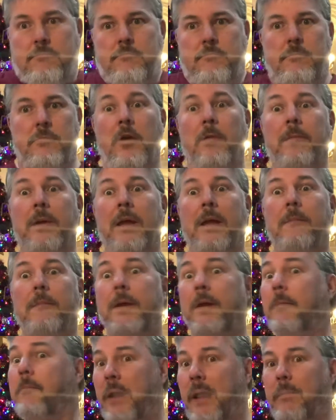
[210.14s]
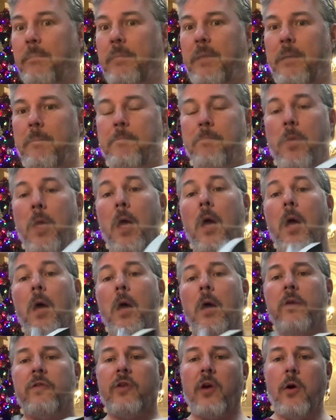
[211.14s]
Don't blame me, blame them.
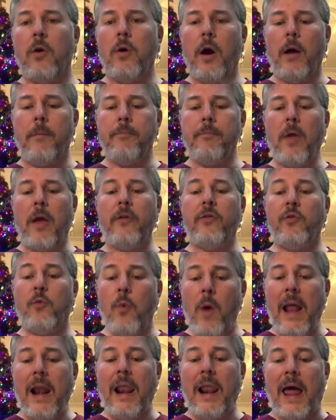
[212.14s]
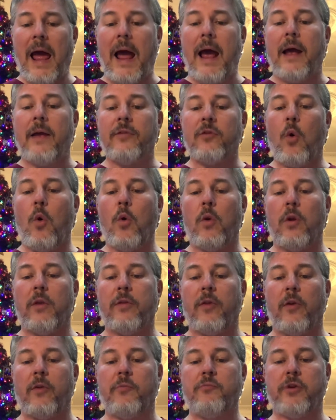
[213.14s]
So as well as all of
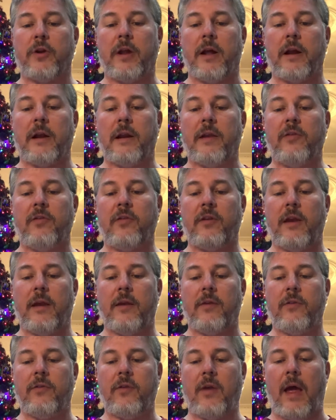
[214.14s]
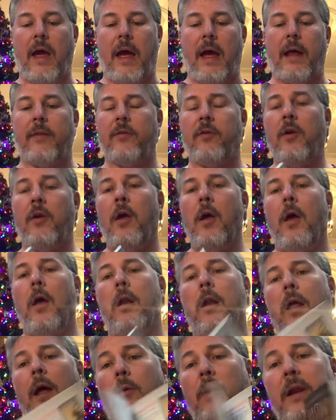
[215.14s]
those product listings, and
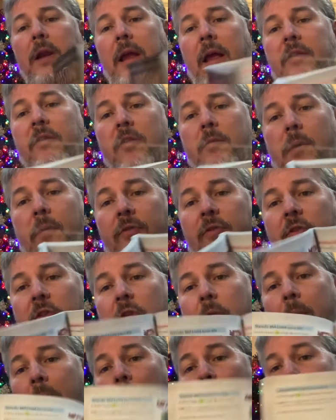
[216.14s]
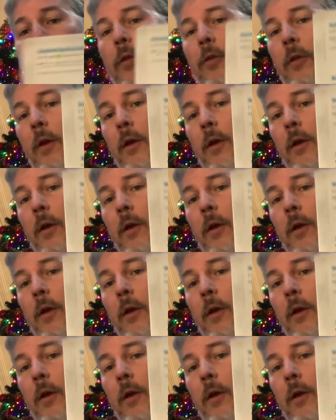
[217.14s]
like when you get to the Monsters of the Month,